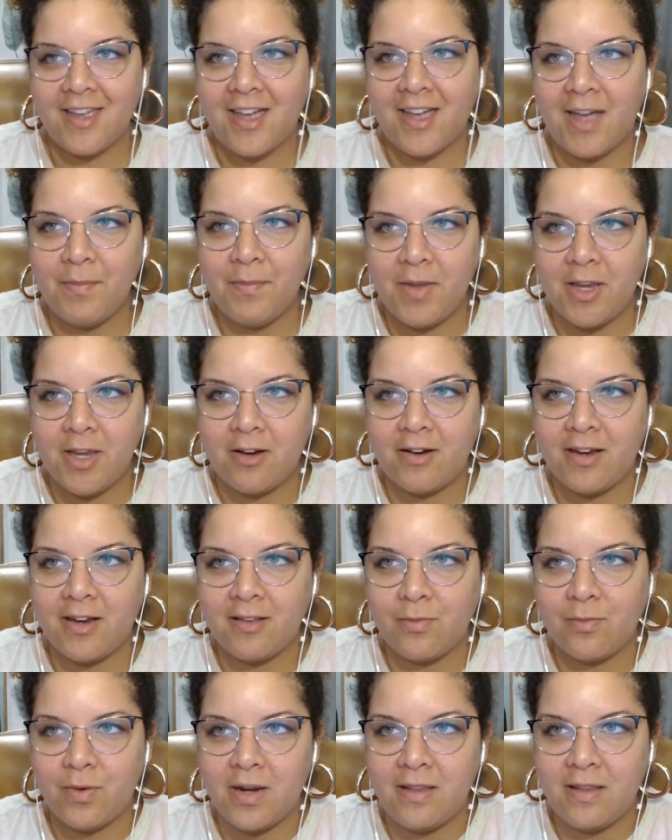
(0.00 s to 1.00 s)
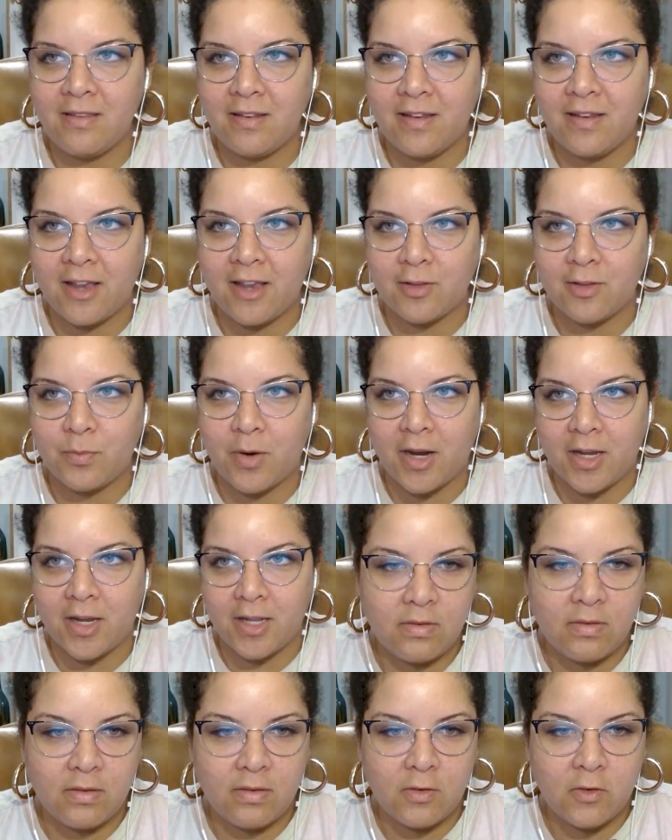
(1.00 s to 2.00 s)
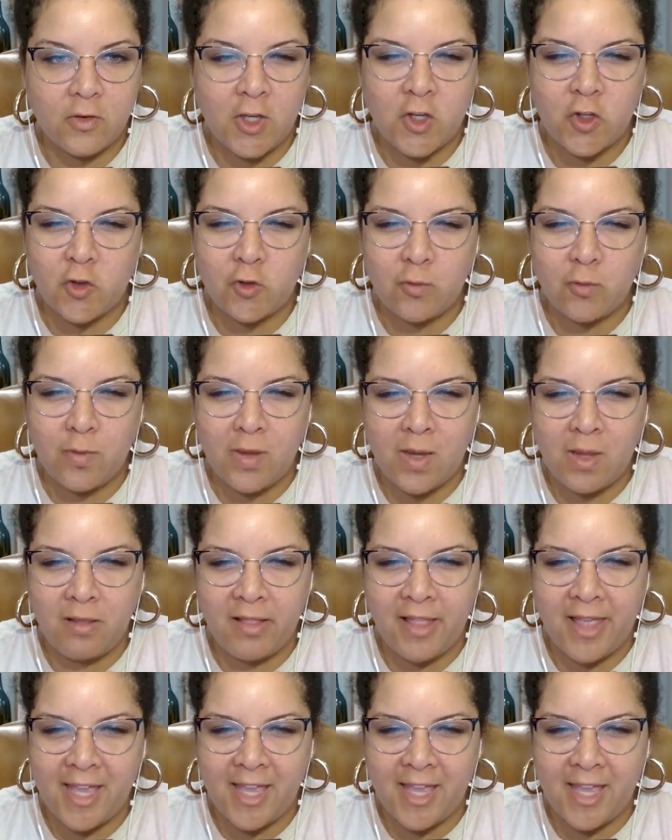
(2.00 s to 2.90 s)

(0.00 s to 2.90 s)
I'm curious. What is the tax bracket? She should be like